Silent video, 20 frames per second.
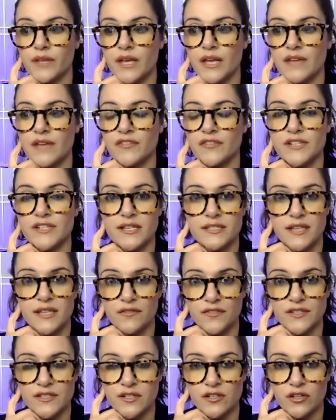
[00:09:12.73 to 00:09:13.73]
if it does
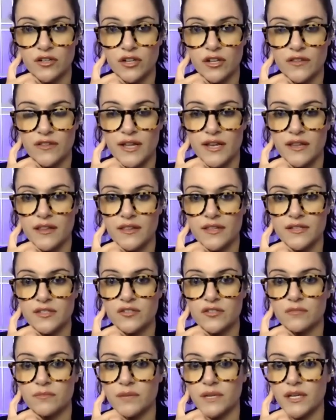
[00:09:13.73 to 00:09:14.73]
get physical, then this
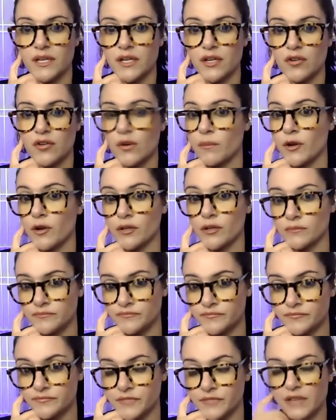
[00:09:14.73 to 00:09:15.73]
could be criminal.
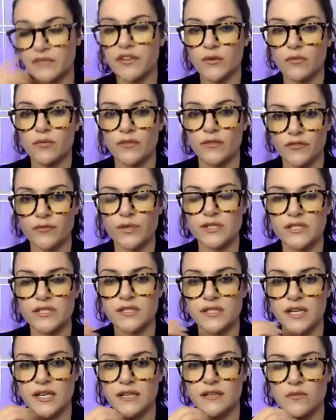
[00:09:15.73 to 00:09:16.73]
If it if it was
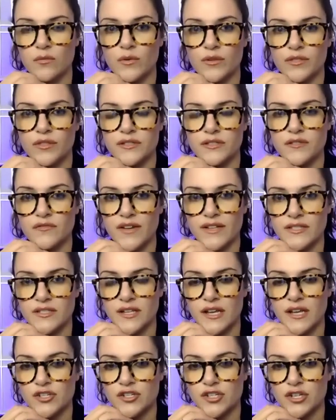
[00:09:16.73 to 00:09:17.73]
indeed with this
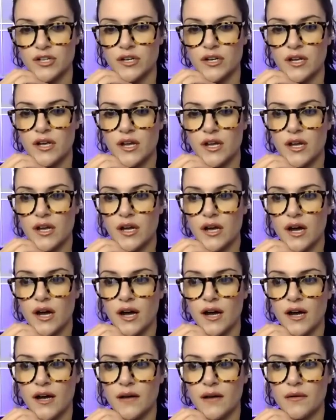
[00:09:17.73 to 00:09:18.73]
investigation,
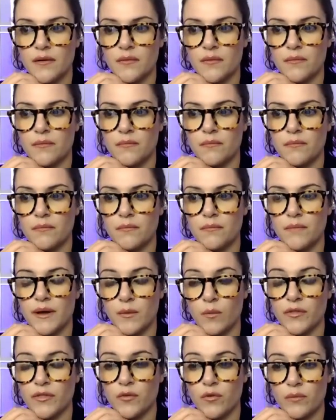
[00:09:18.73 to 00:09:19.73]
uh,
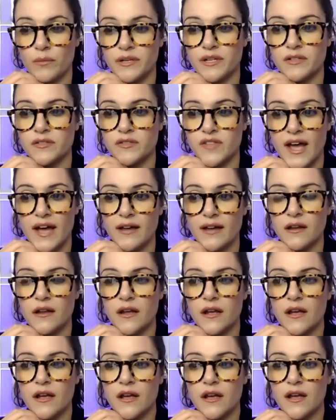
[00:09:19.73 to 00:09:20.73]
and what the woman has said.
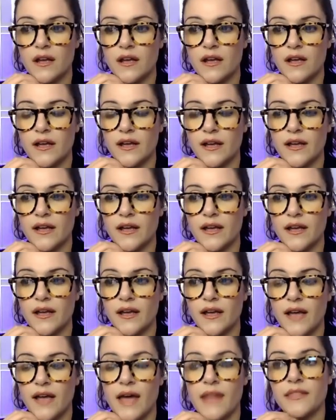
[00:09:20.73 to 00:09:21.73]

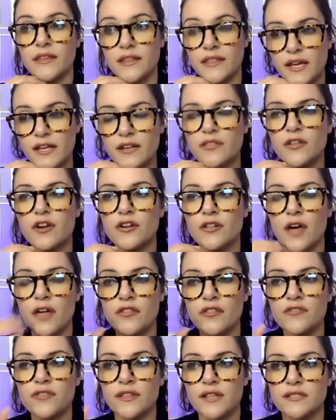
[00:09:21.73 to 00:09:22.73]
And the other,
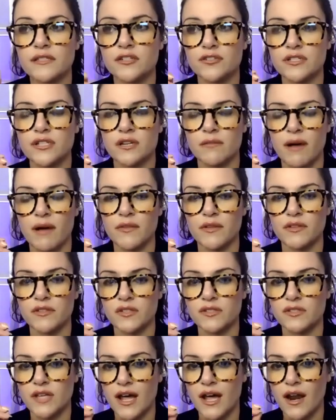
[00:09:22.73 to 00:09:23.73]
other thing that's interesting about
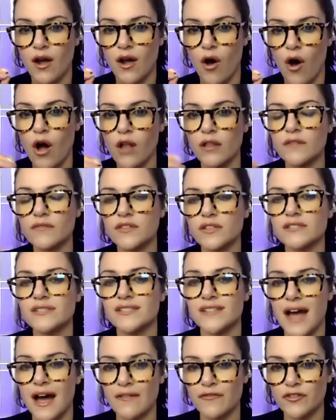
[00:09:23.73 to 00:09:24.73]
this is that all of these
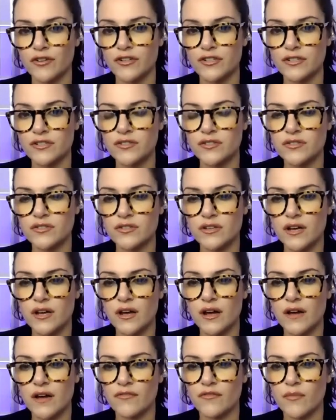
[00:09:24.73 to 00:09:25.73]
staffers,
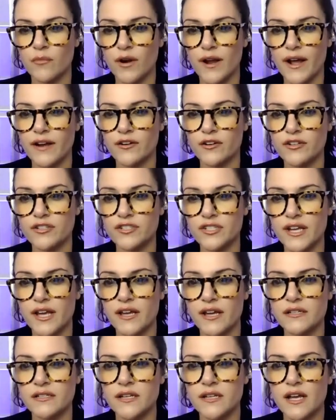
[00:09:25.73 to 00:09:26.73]
from what I
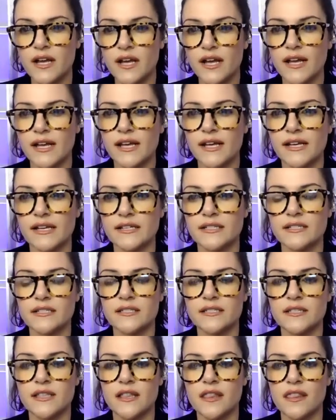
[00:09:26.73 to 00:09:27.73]
understand,
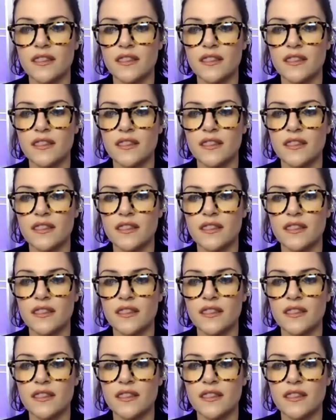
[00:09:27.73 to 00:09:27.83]
is